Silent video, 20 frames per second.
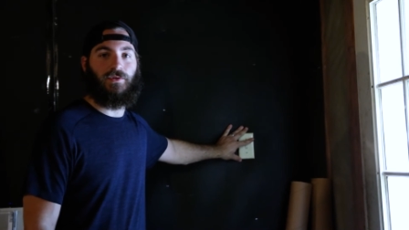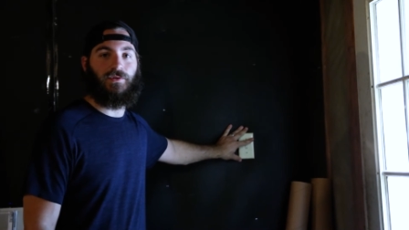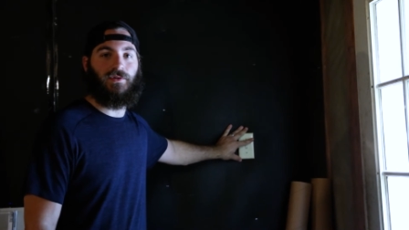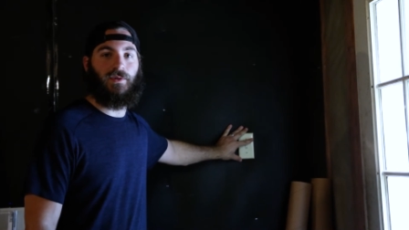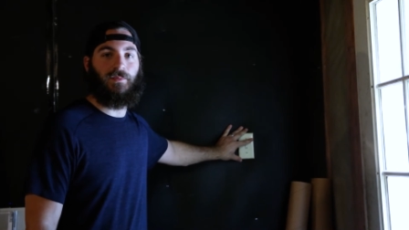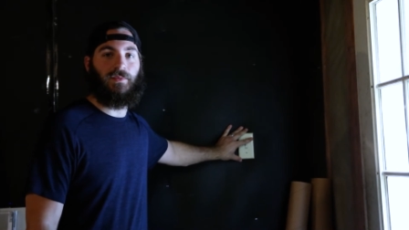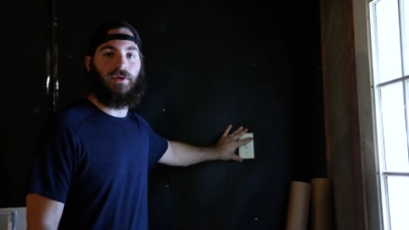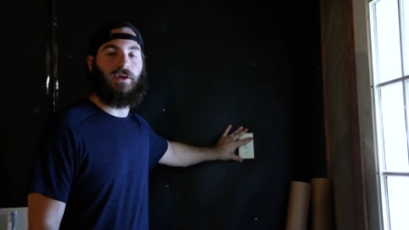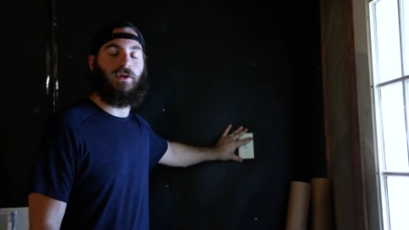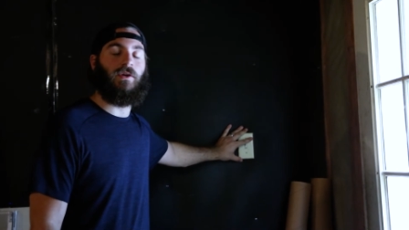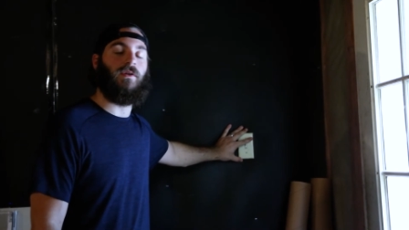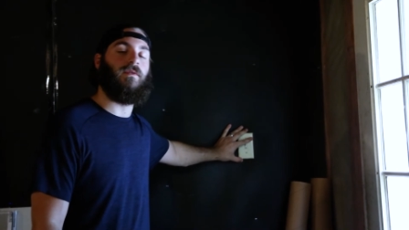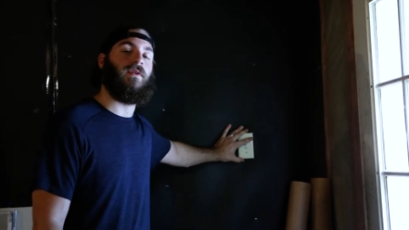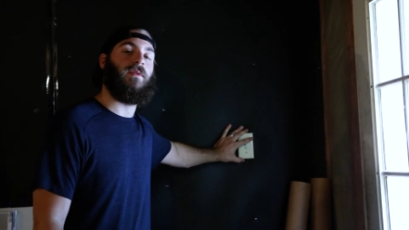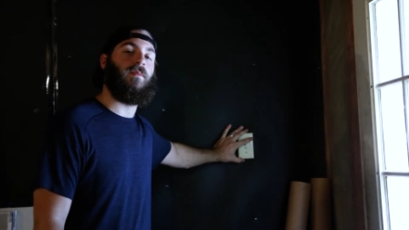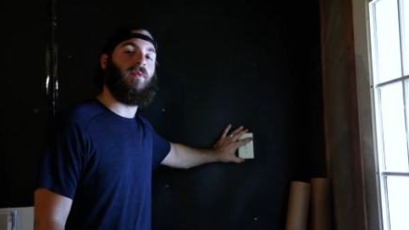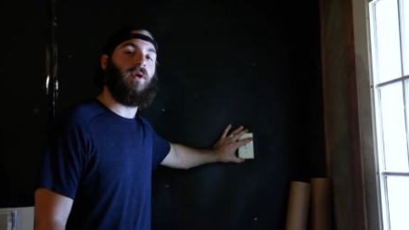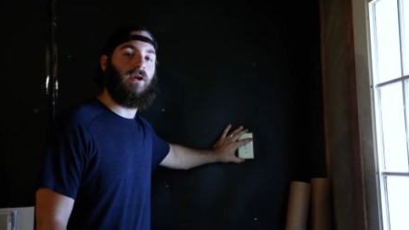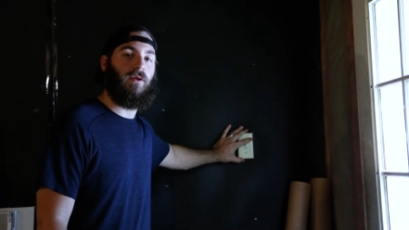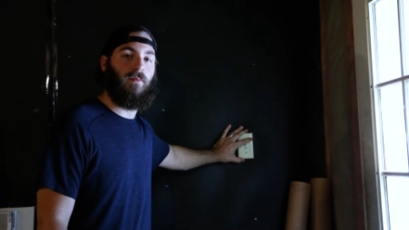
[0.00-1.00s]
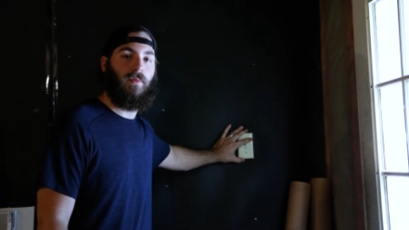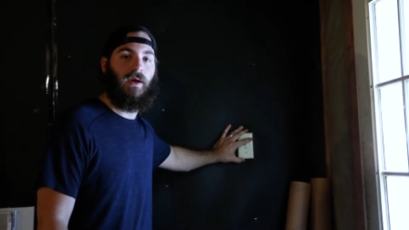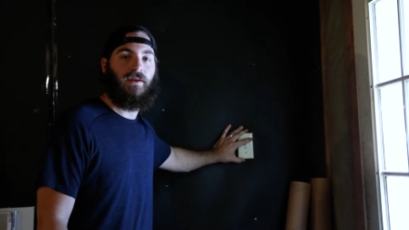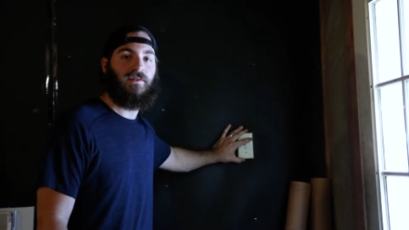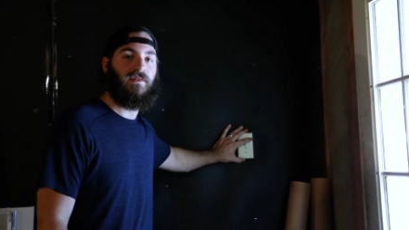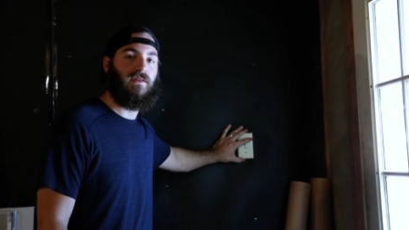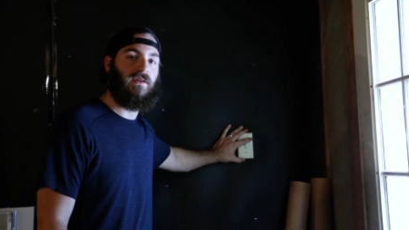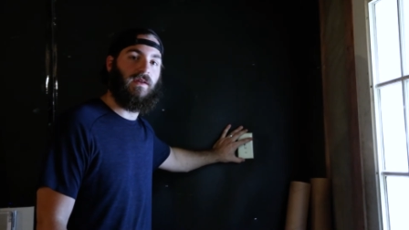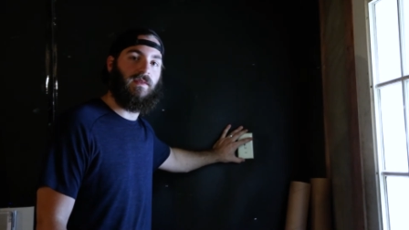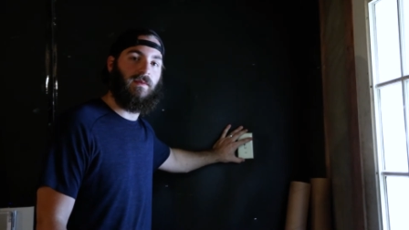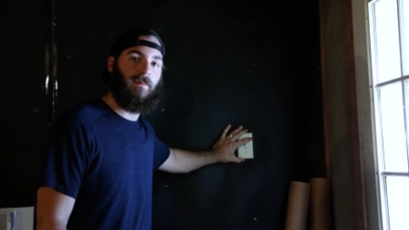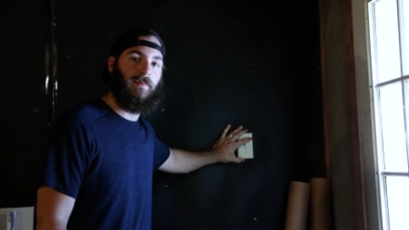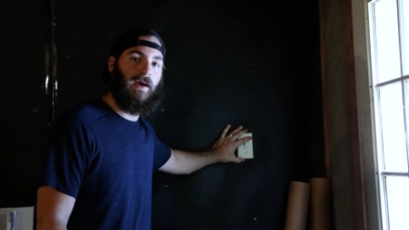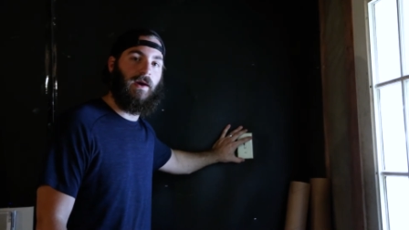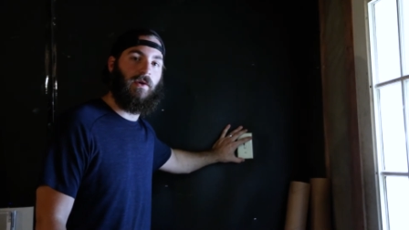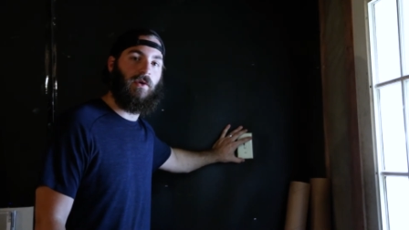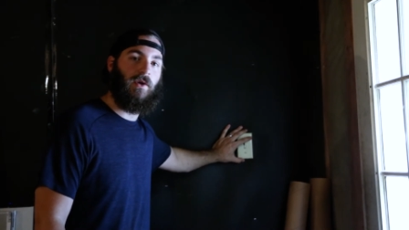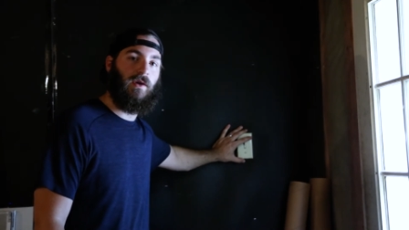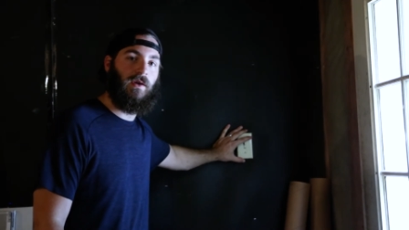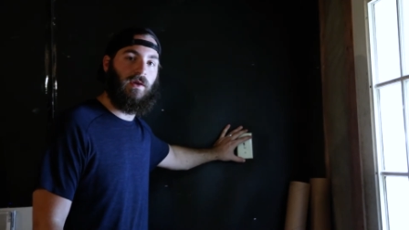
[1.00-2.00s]
So I'm going to go over to the breaker box and cut the
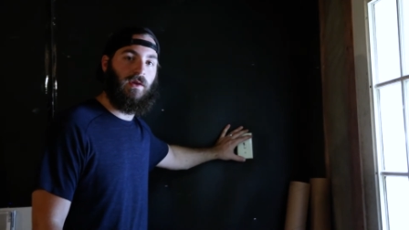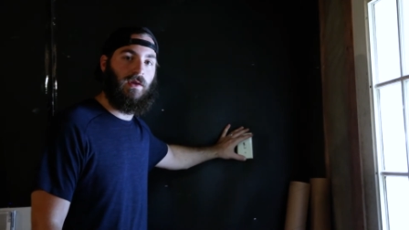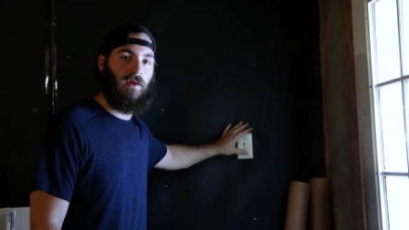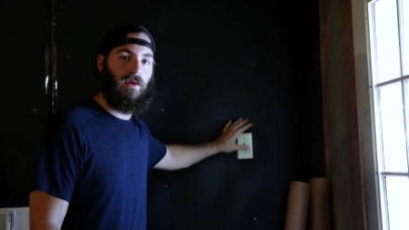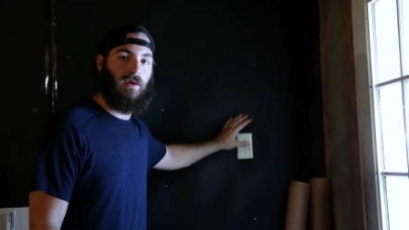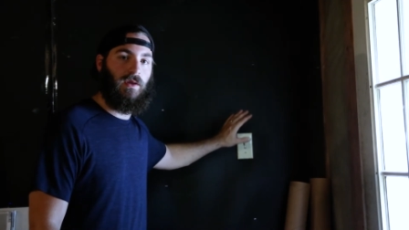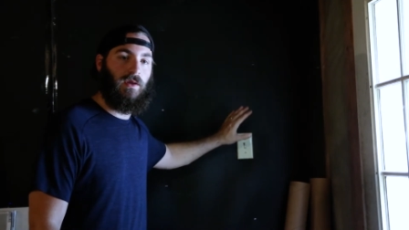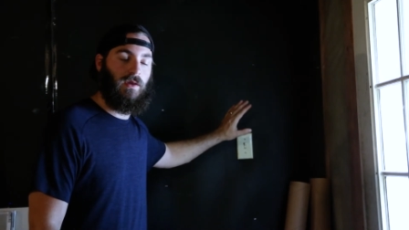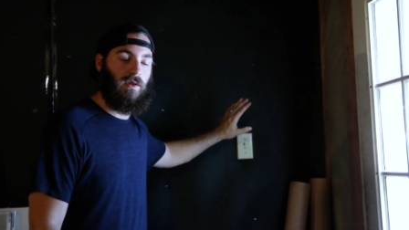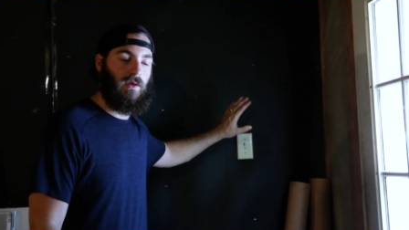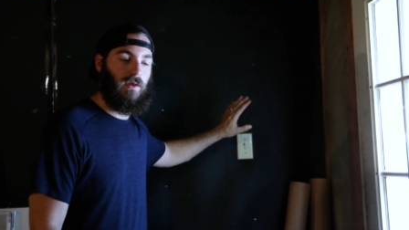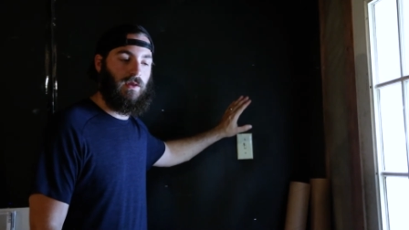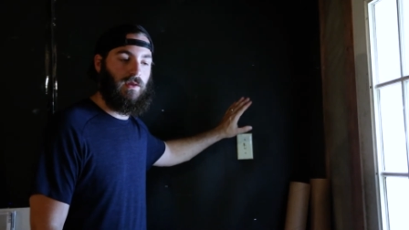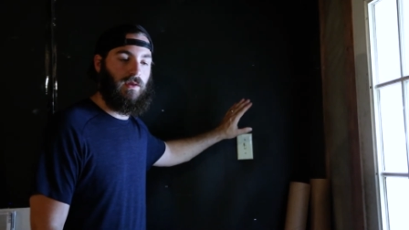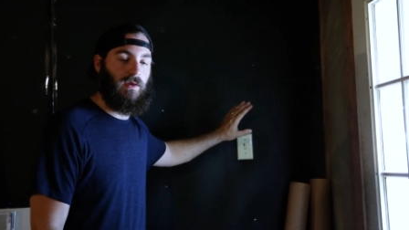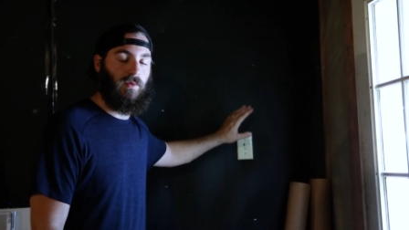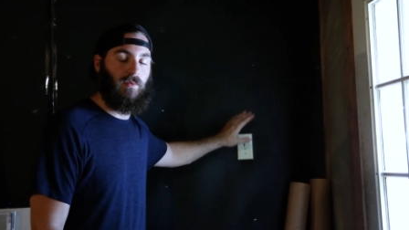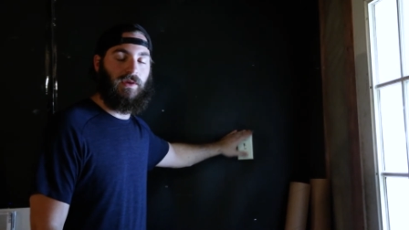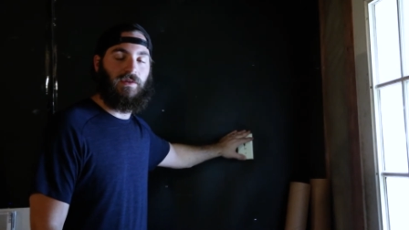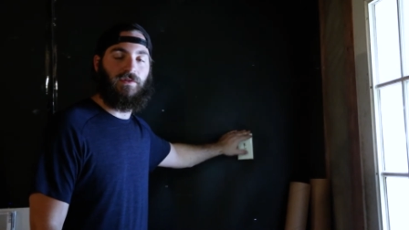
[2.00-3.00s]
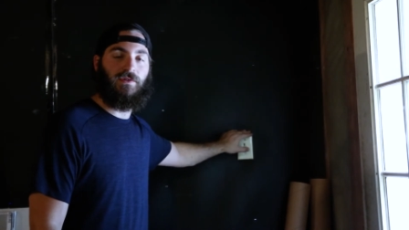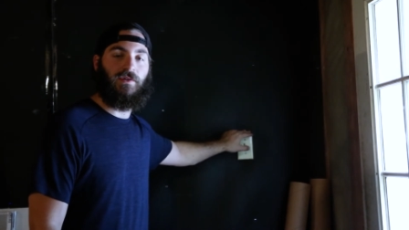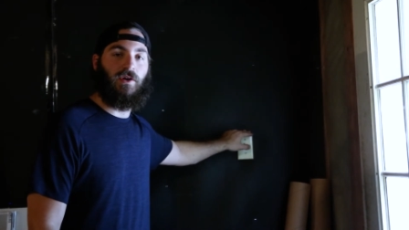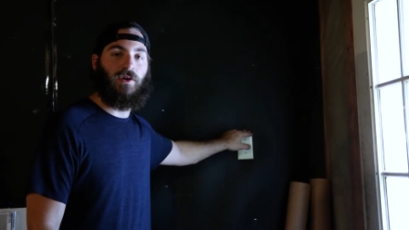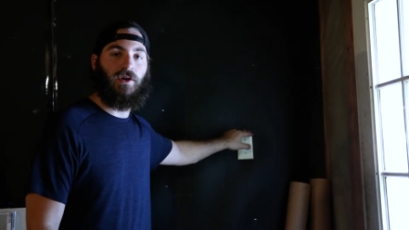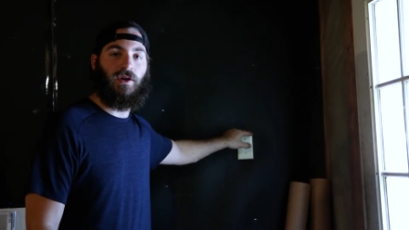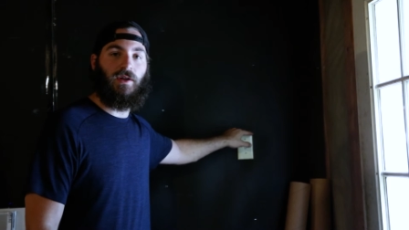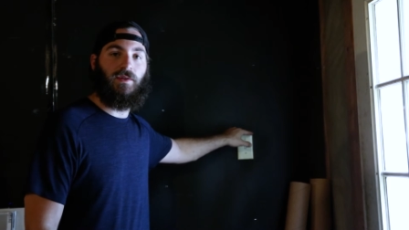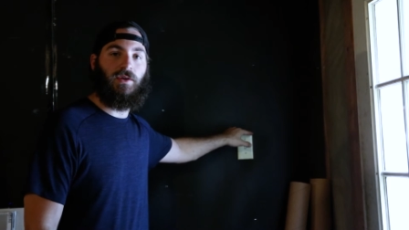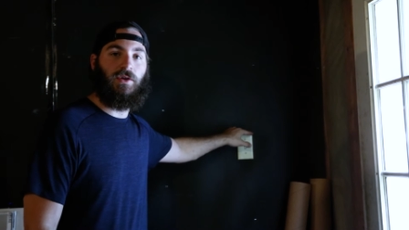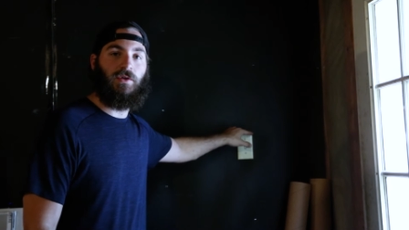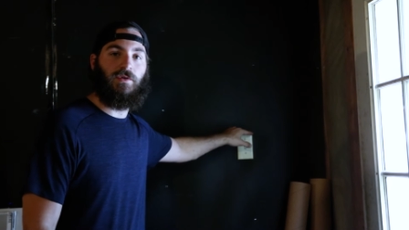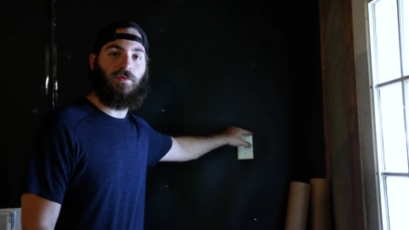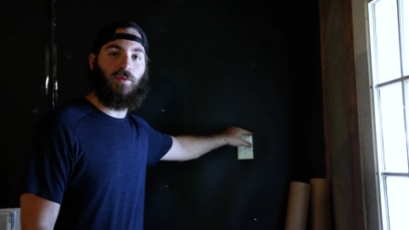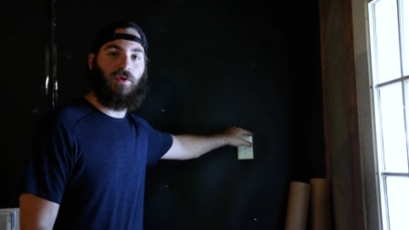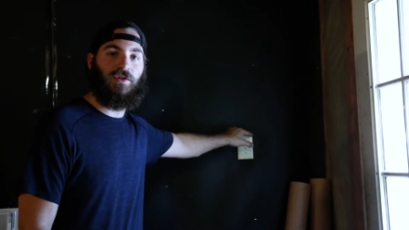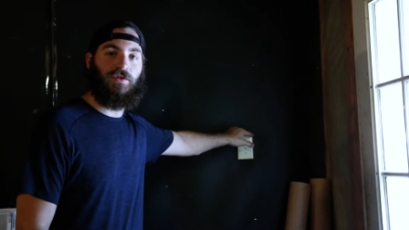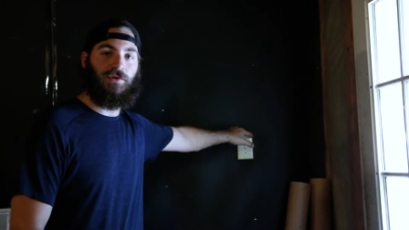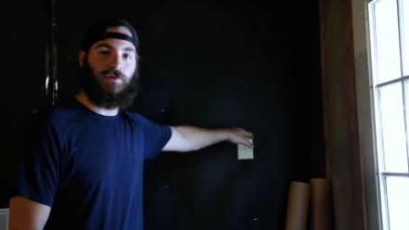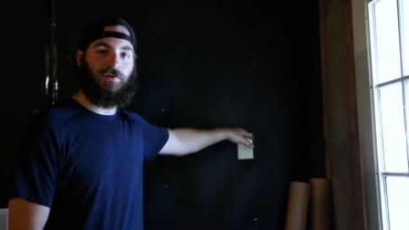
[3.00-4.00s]
power, and we'll get started on the new
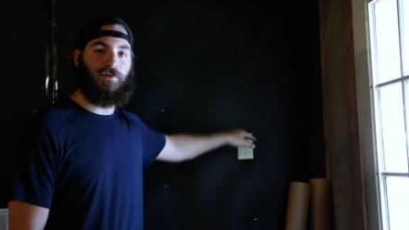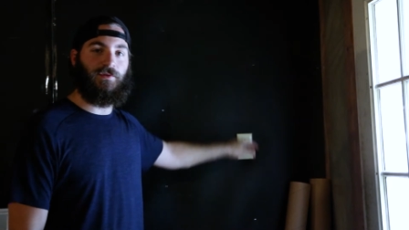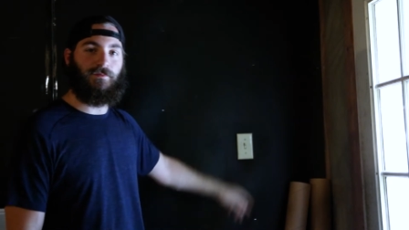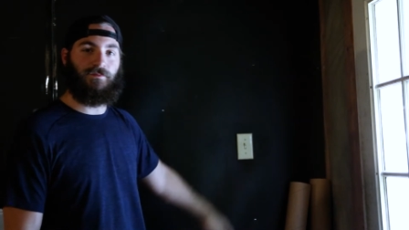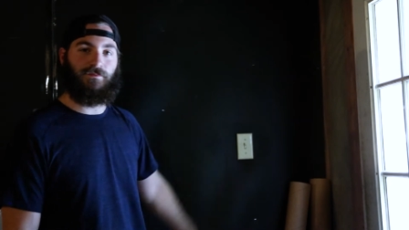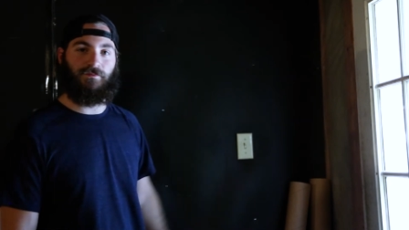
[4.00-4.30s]
switches.